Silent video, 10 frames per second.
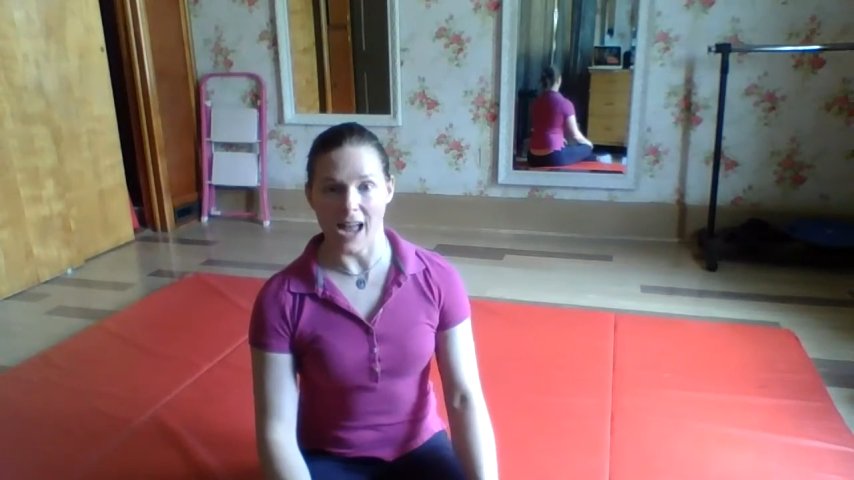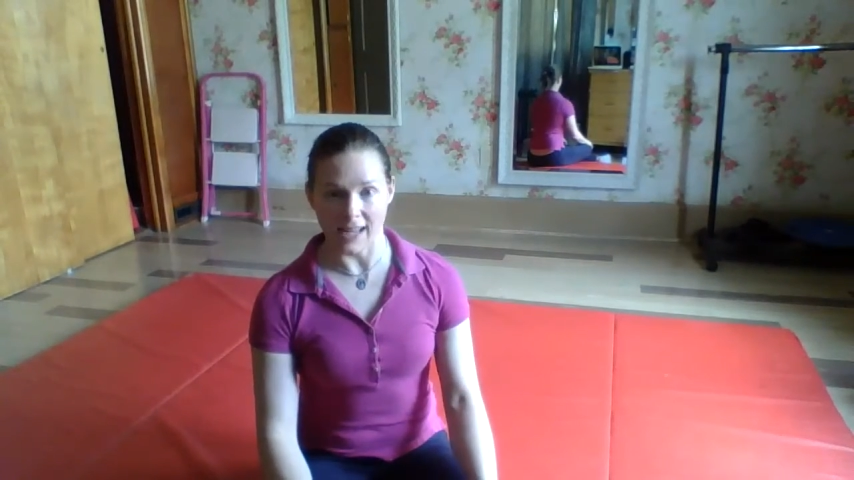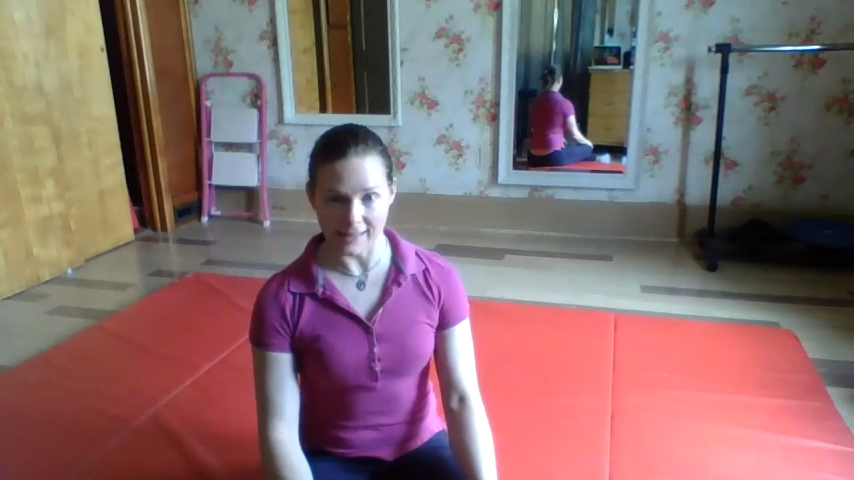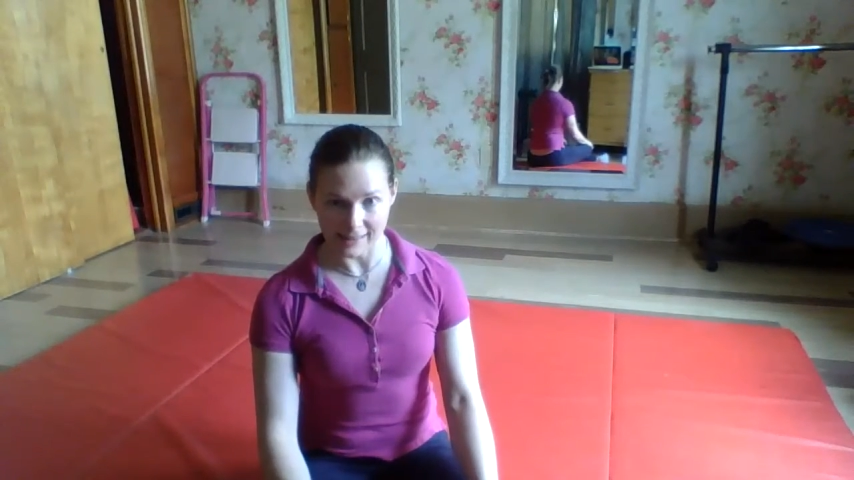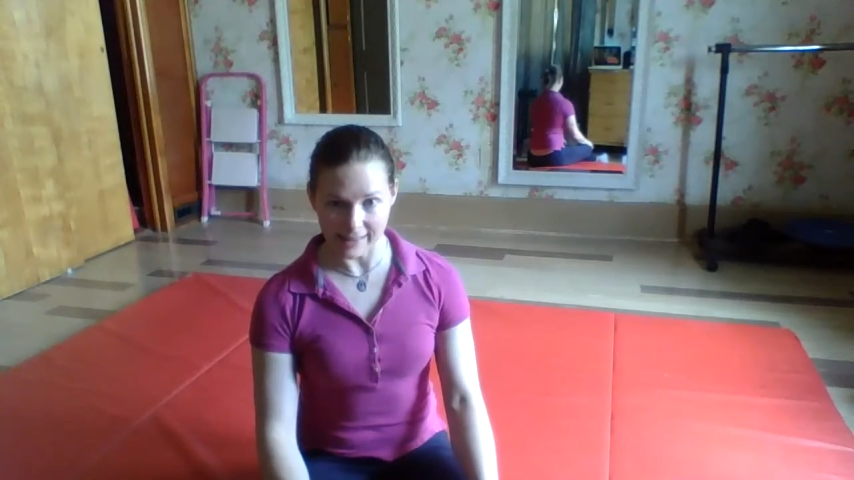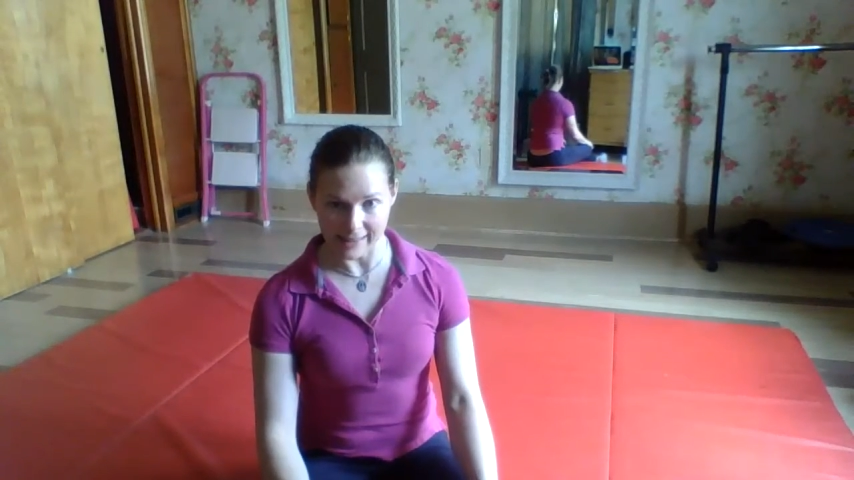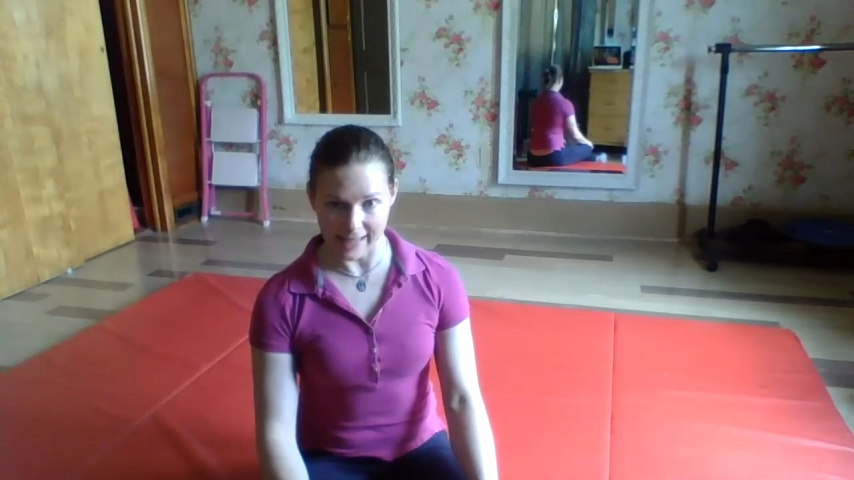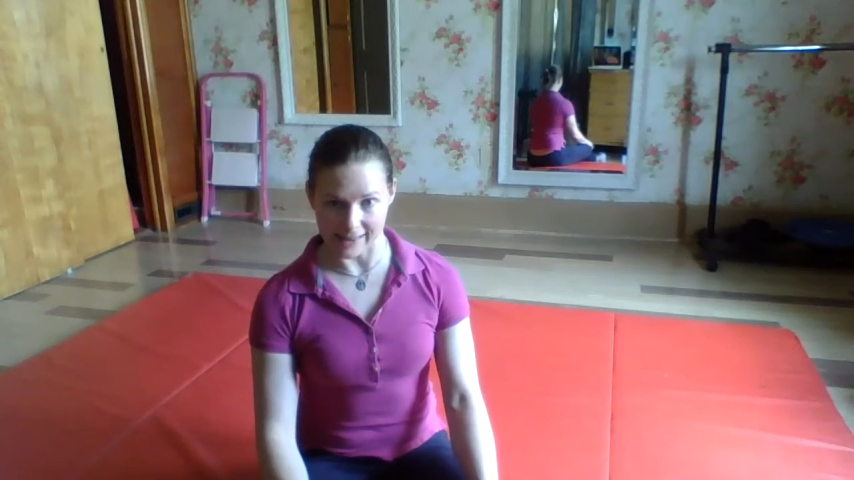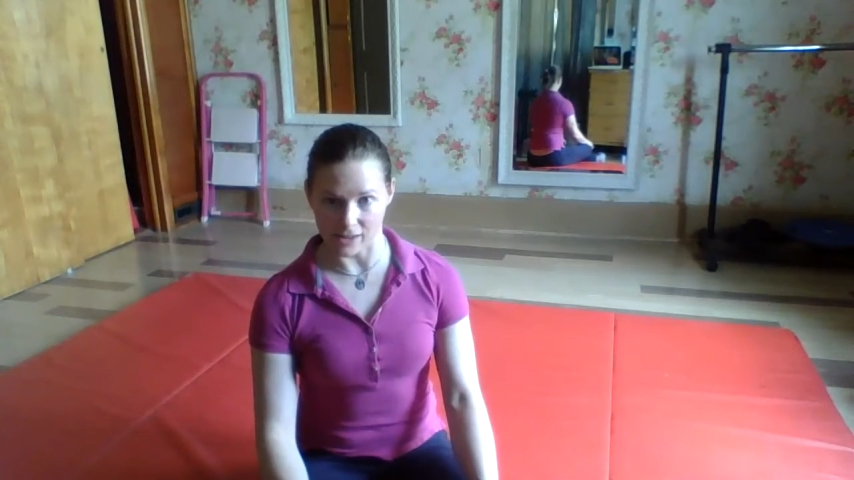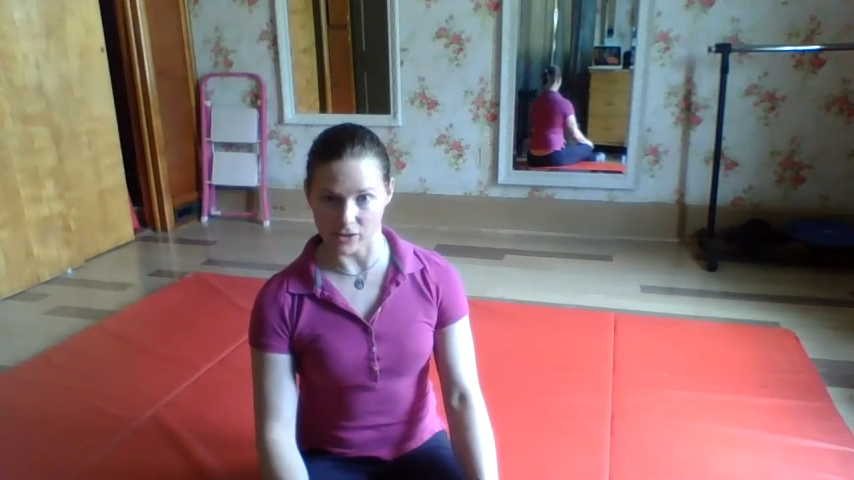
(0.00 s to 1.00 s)

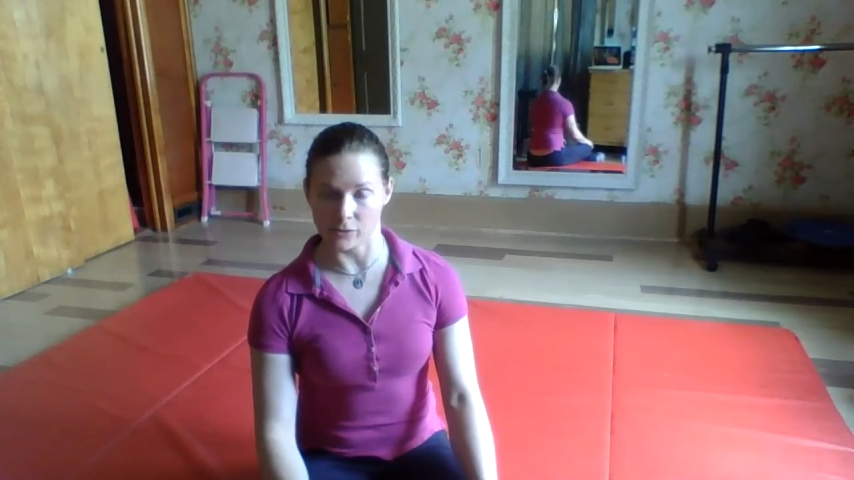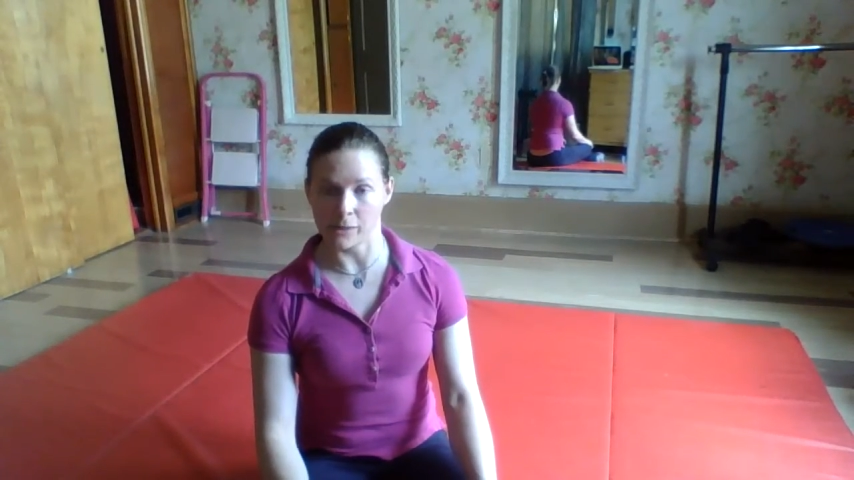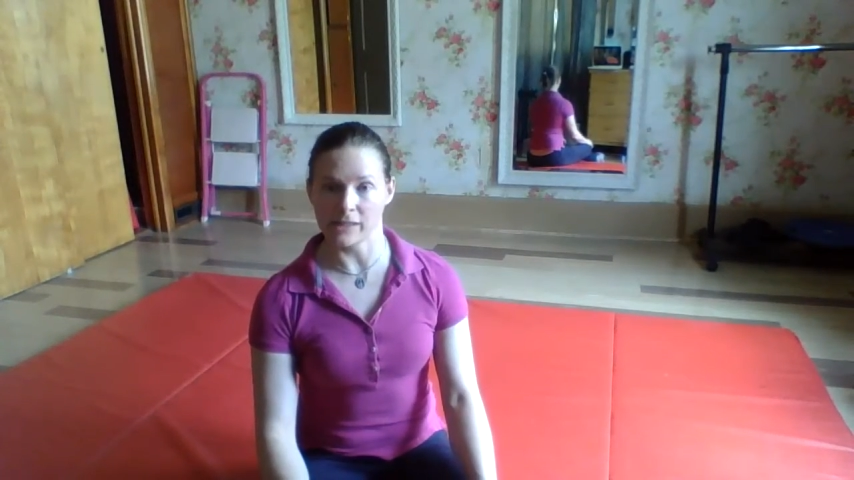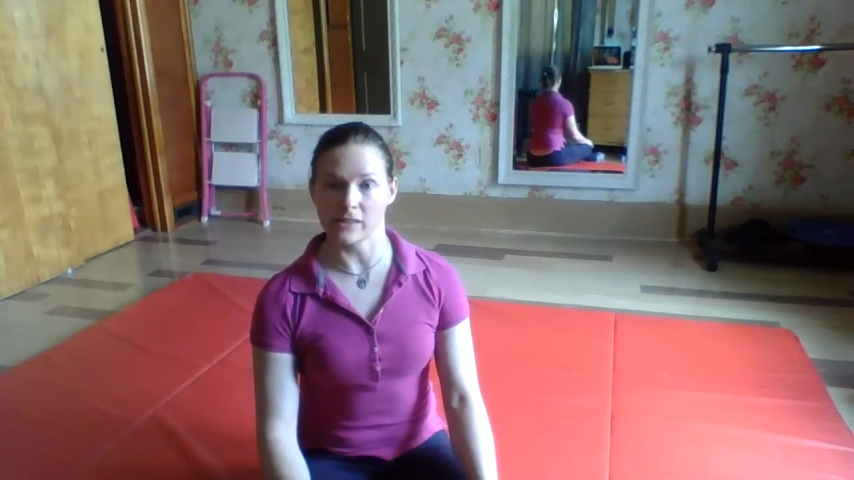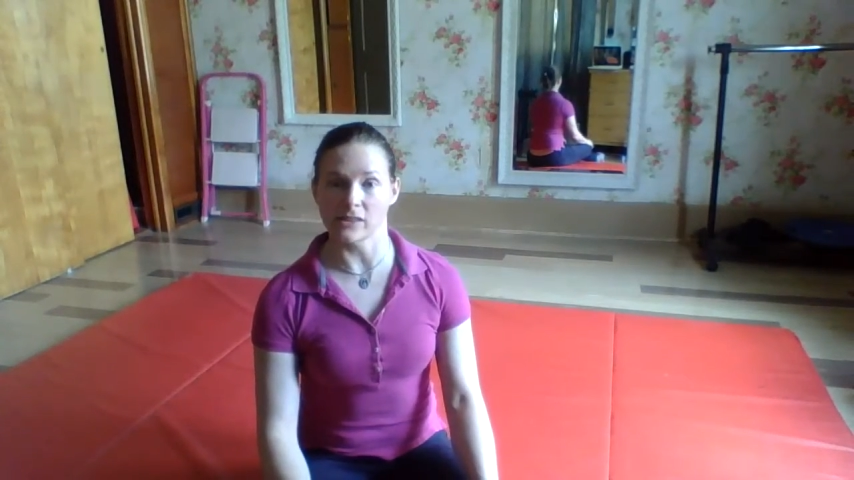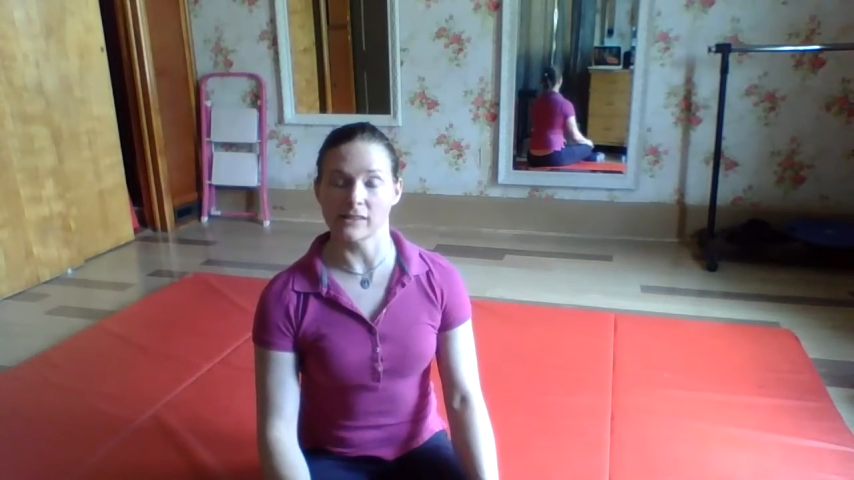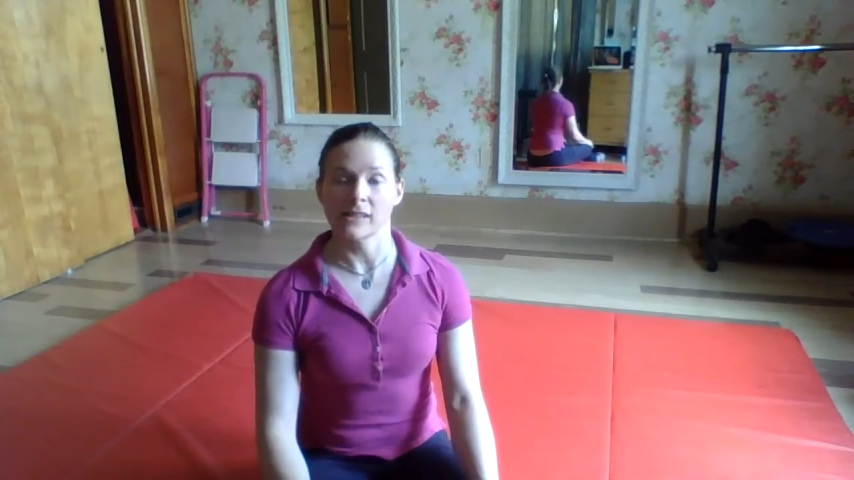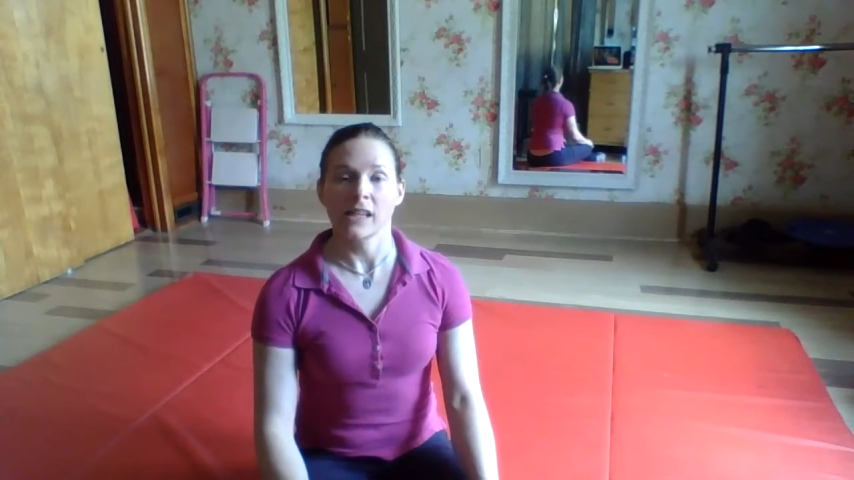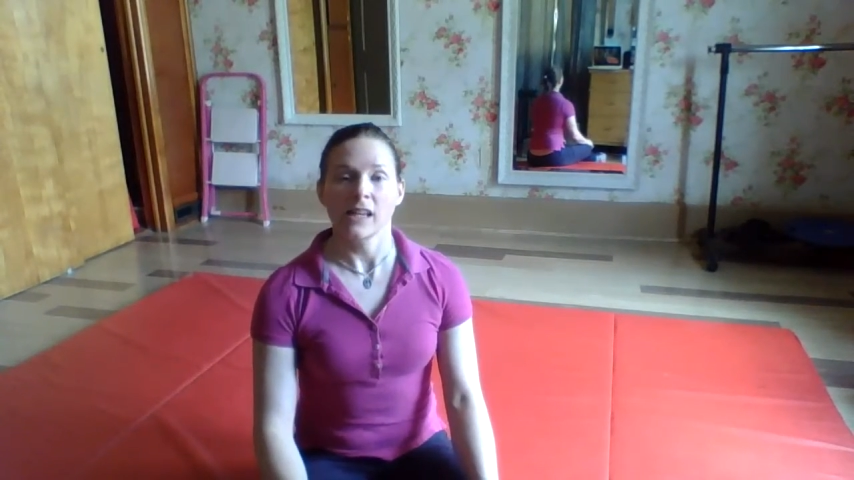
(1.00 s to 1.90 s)
isolate those muscles.